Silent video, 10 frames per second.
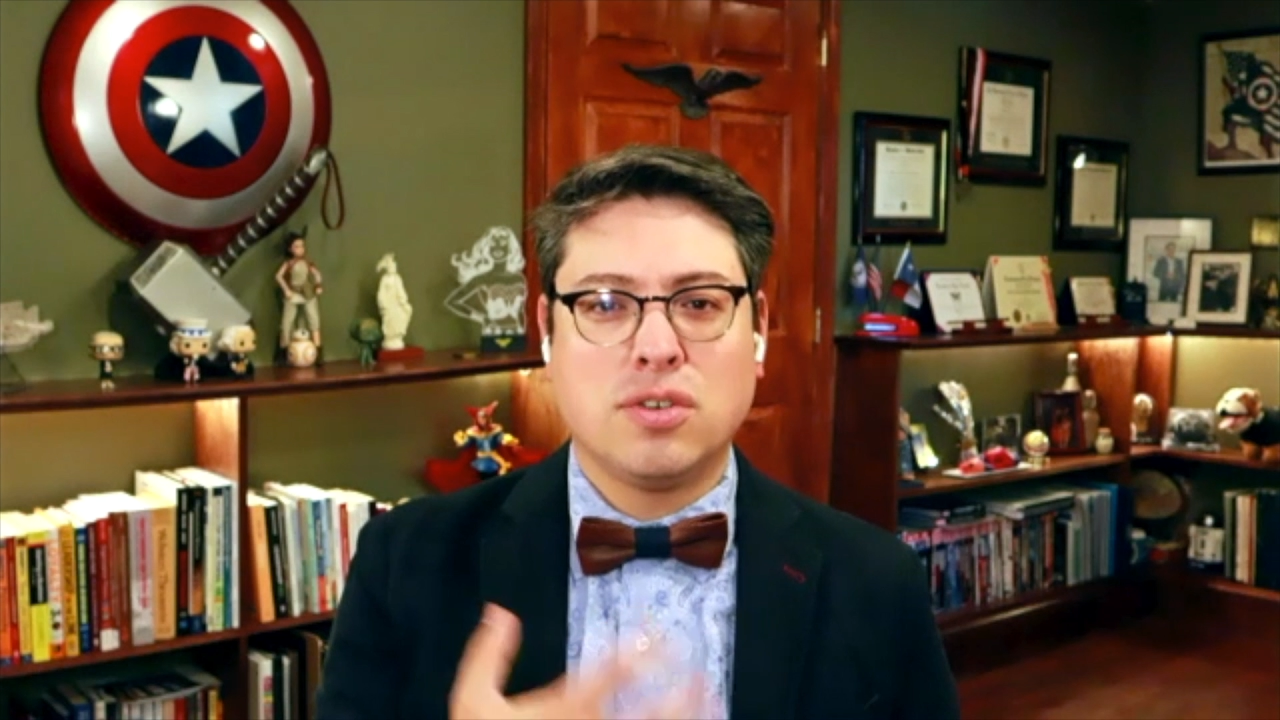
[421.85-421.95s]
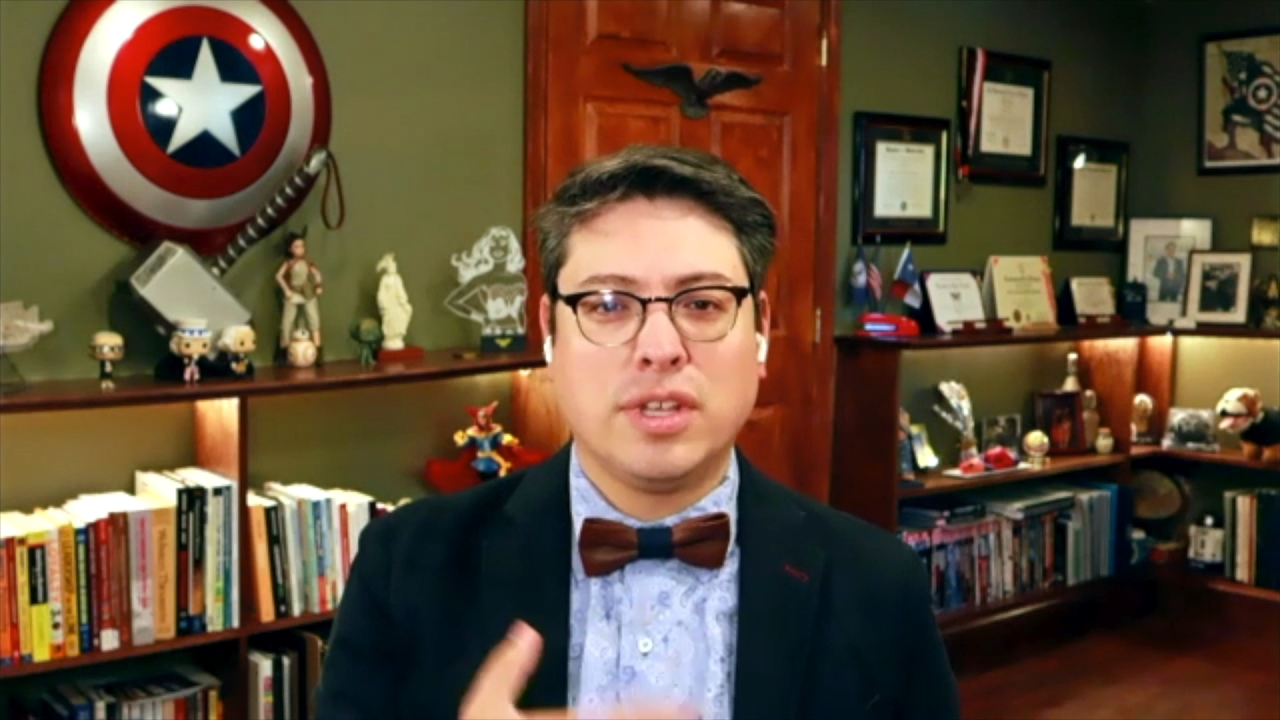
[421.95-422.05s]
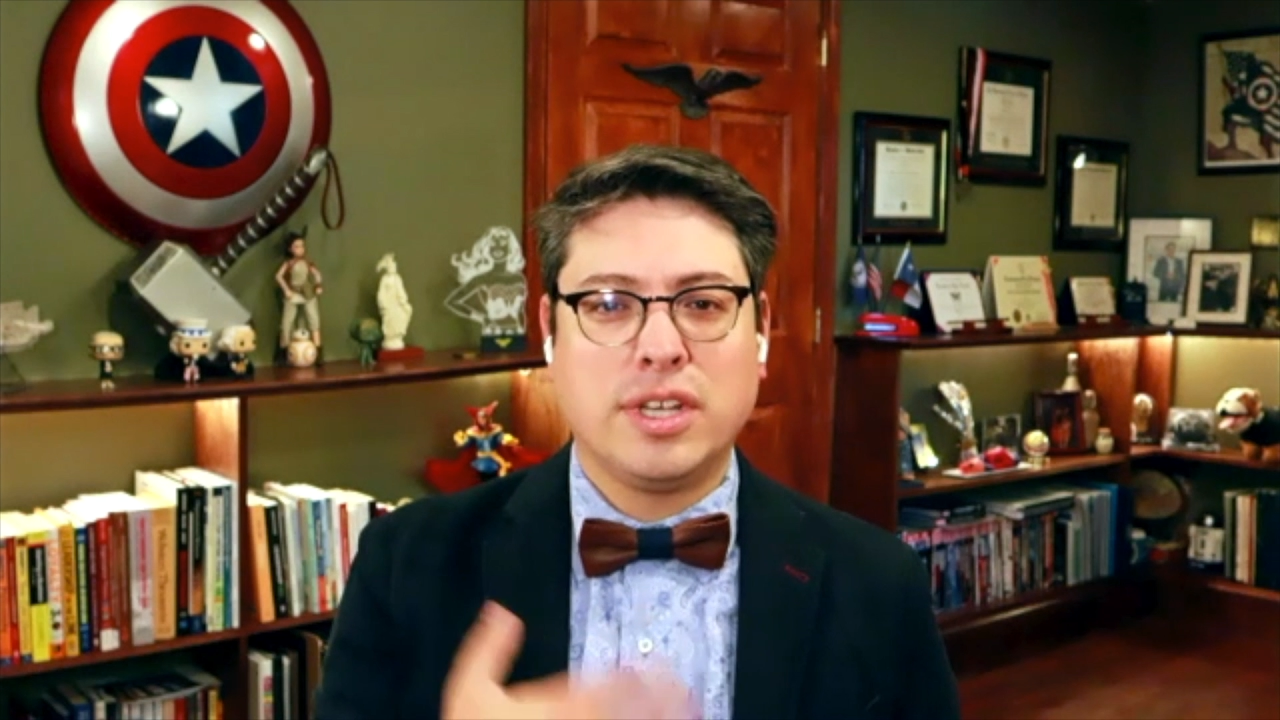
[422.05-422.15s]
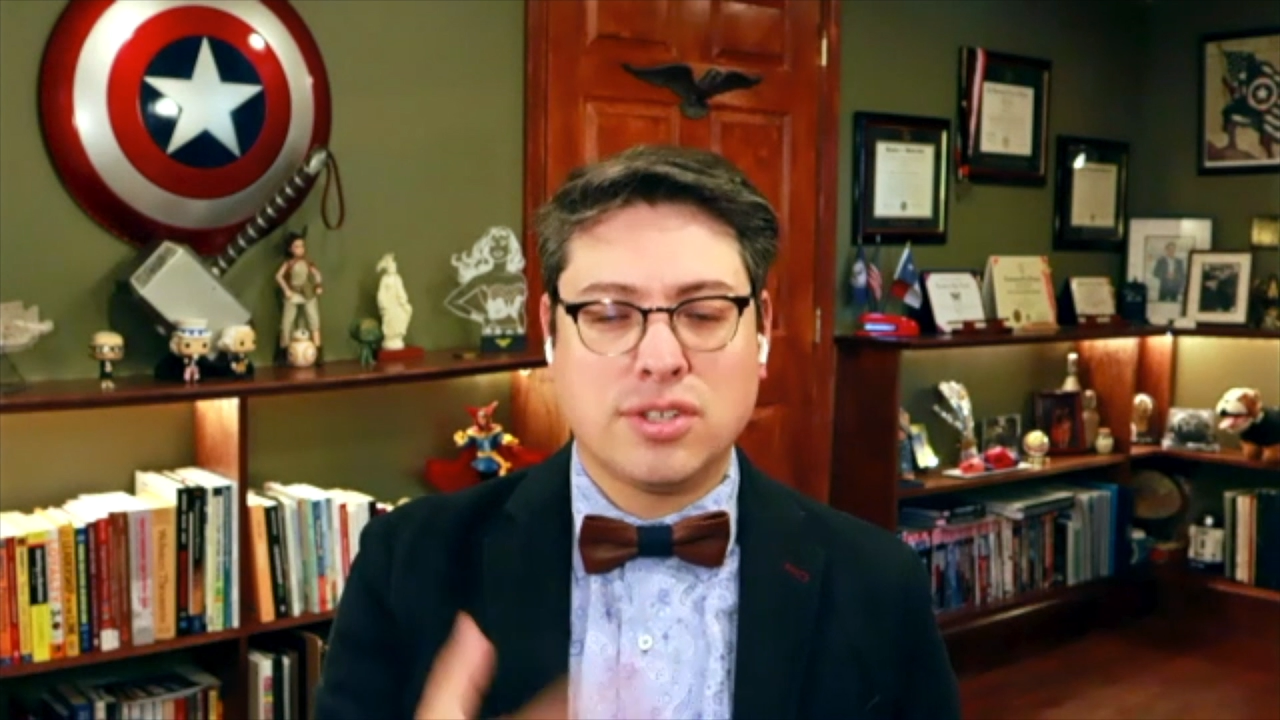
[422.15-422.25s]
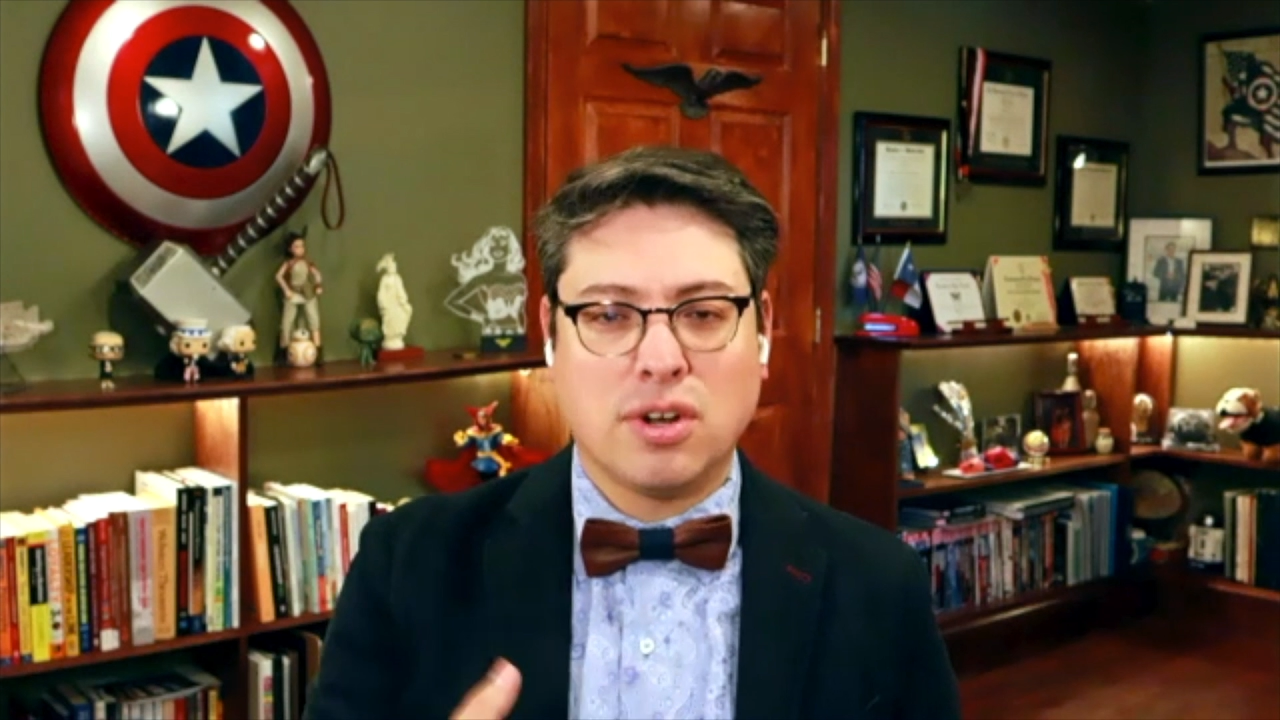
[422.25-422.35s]

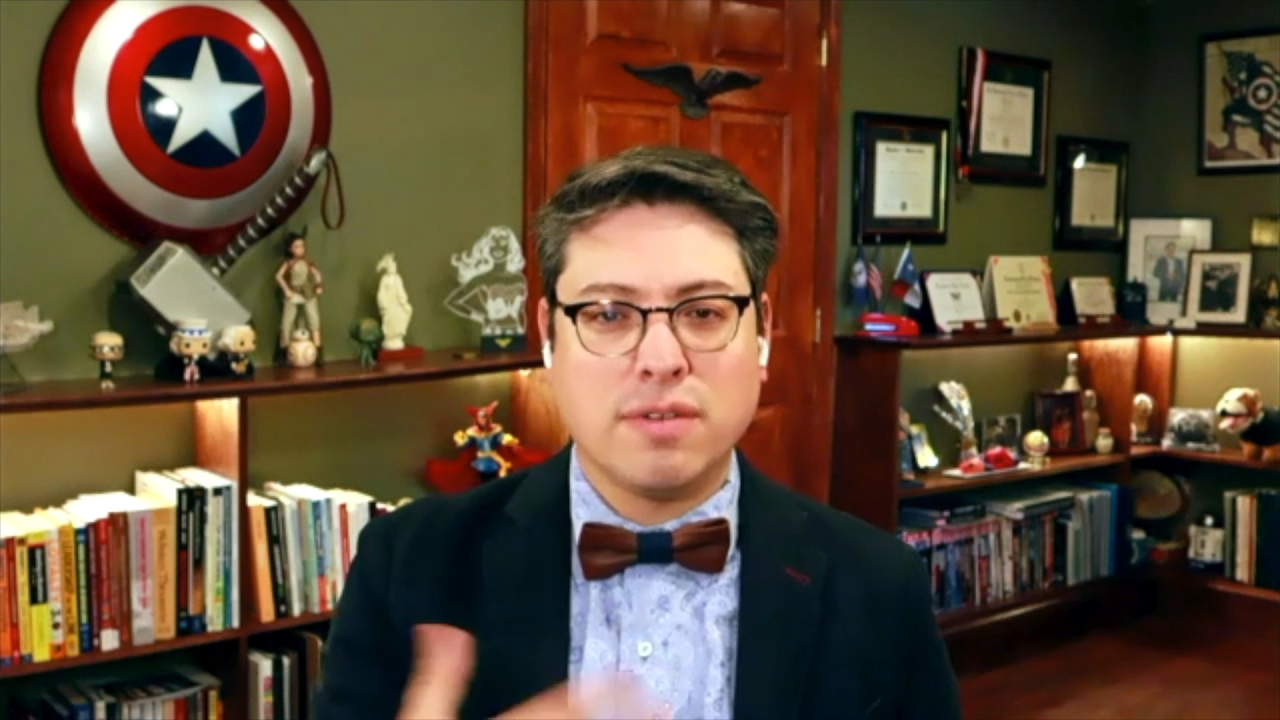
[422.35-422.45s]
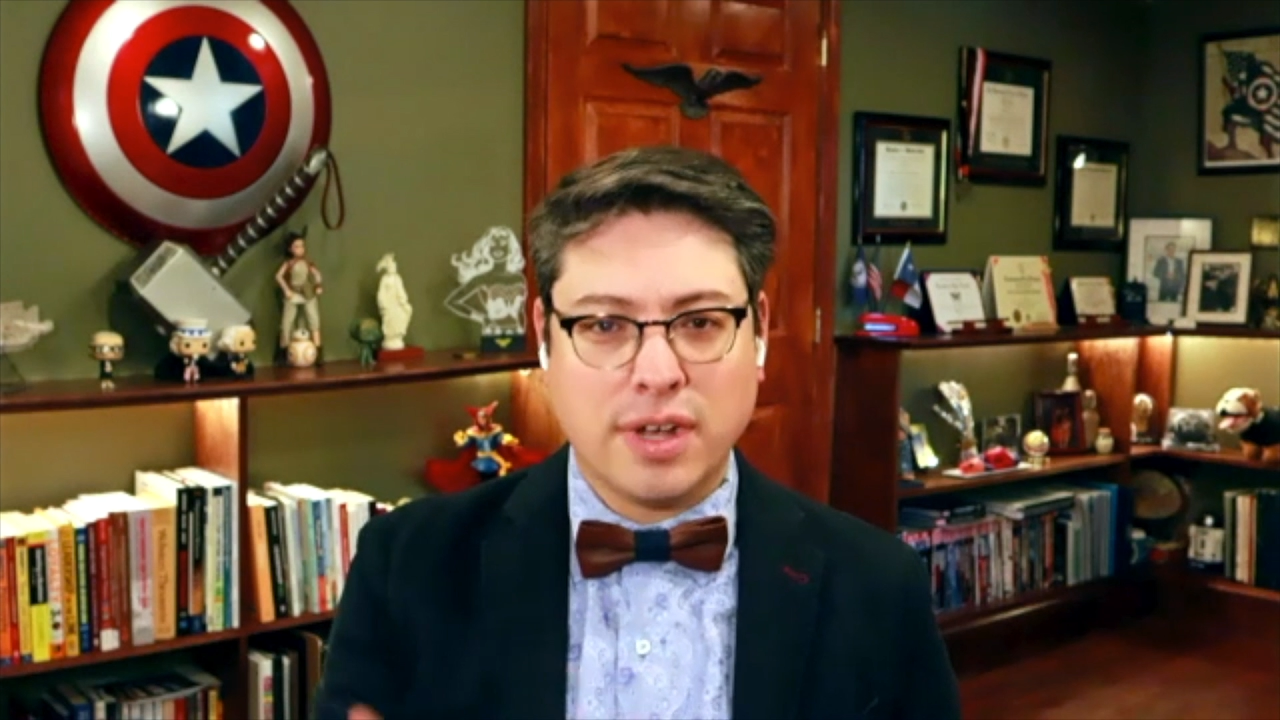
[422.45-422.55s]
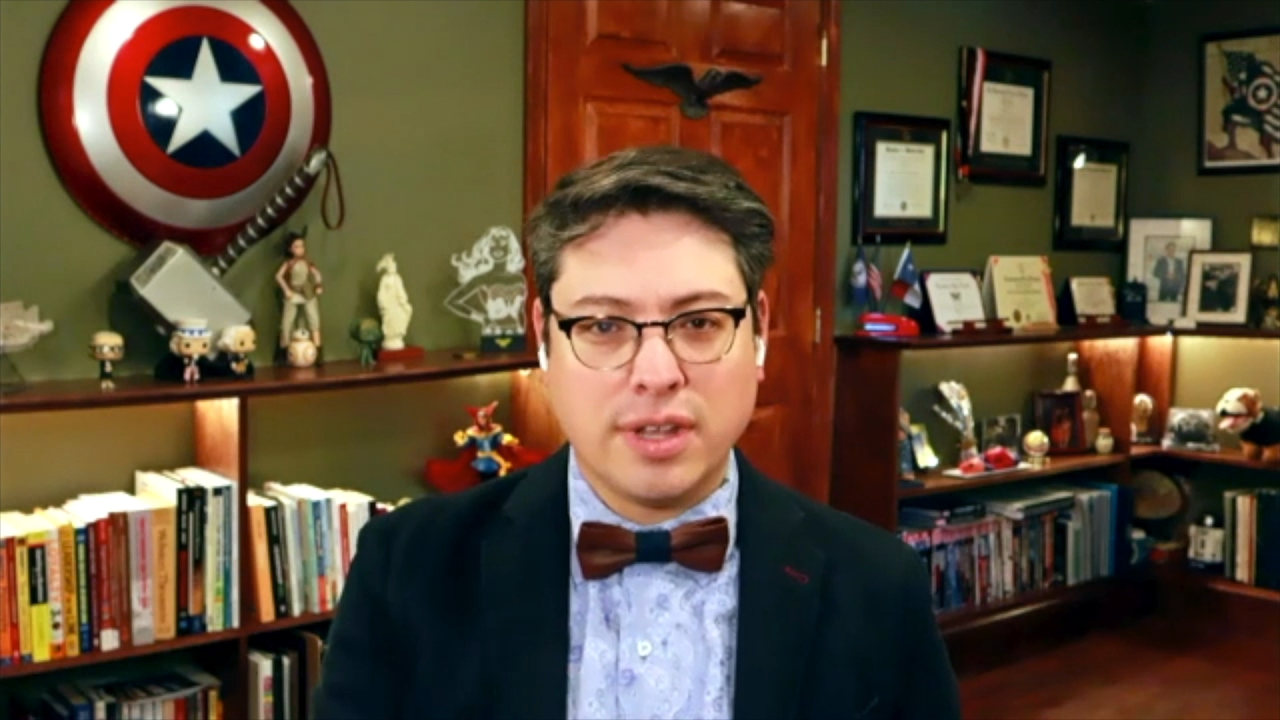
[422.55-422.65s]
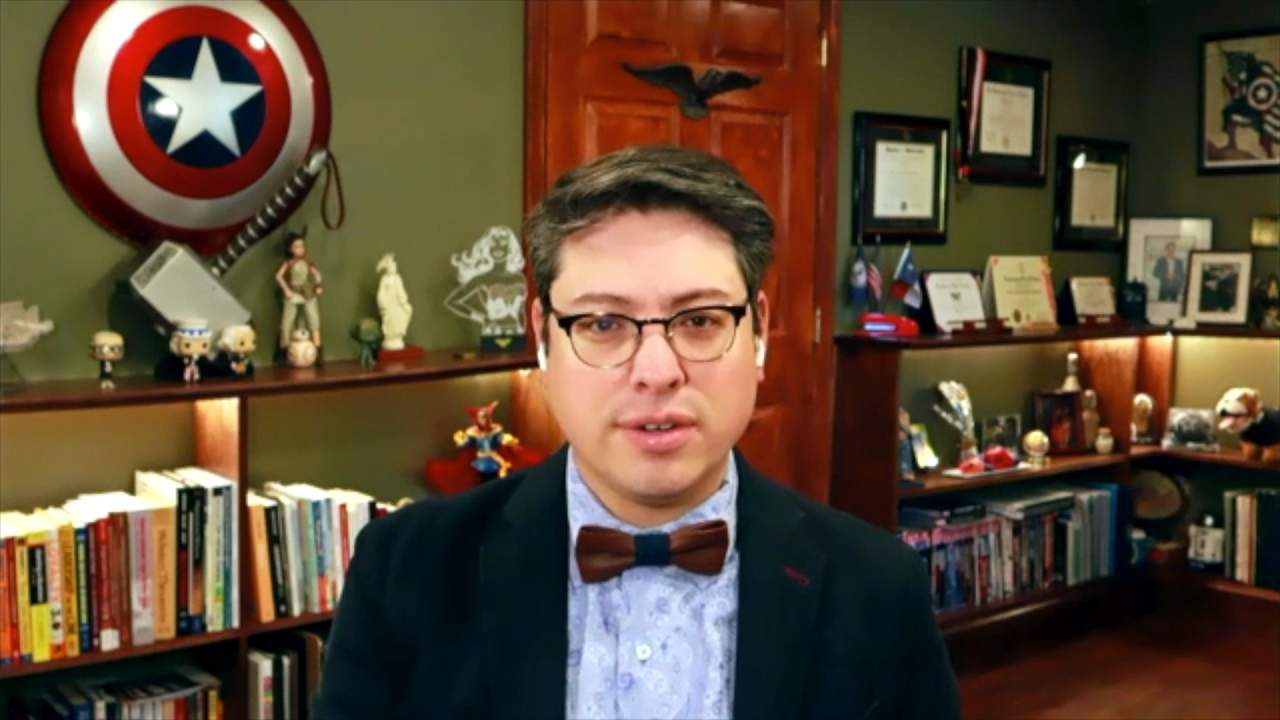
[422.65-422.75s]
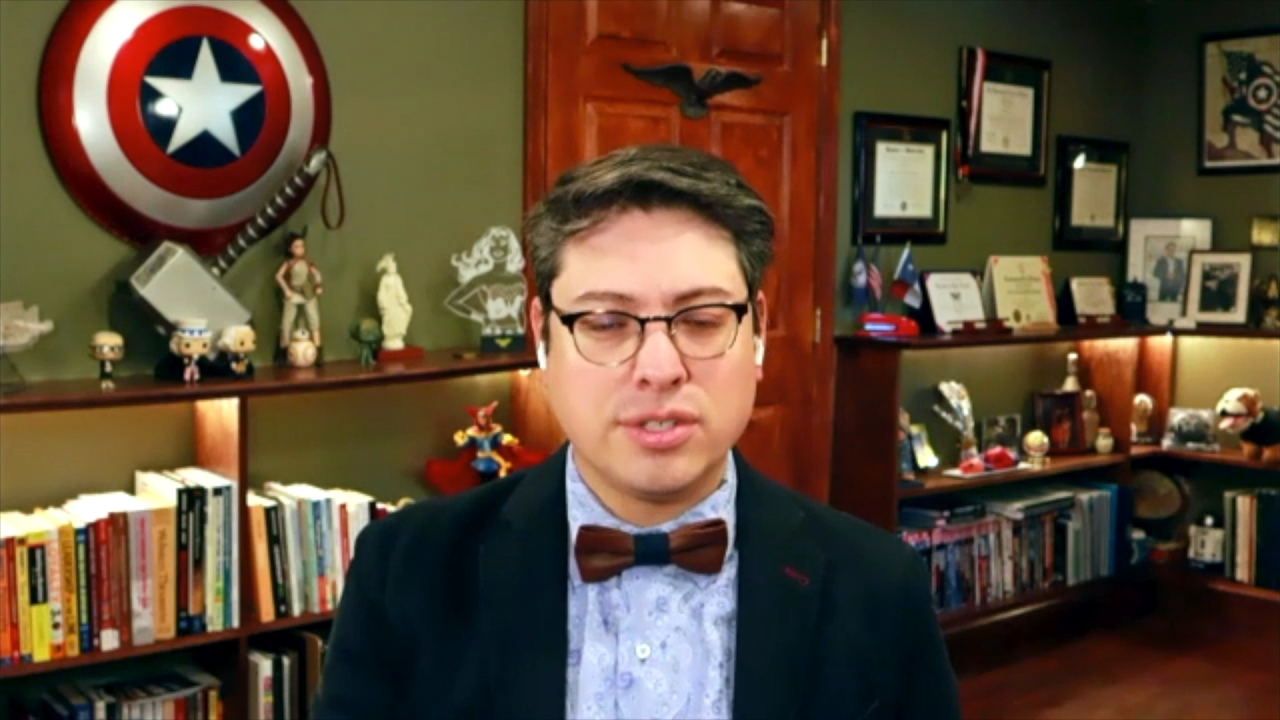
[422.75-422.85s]
serve others,